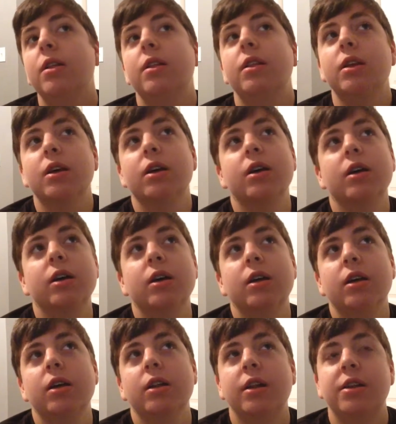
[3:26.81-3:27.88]
the
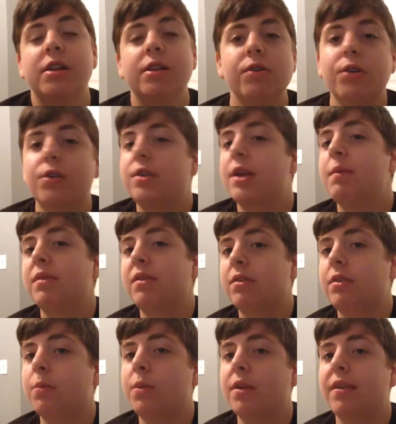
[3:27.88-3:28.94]
Nintendo Entertainment
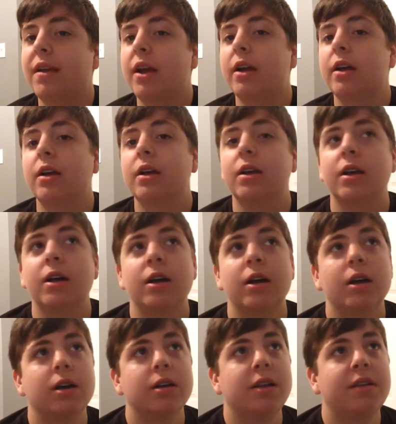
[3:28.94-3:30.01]
System, the Sega
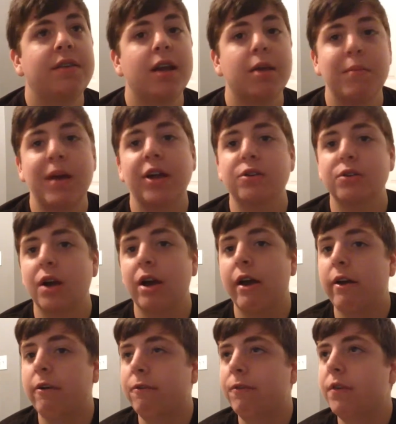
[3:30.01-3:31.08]
Mega
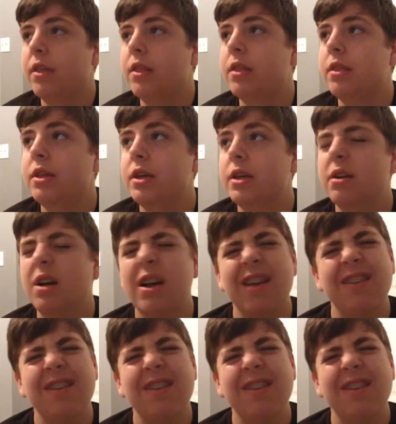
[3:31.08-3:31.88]
Drive, Super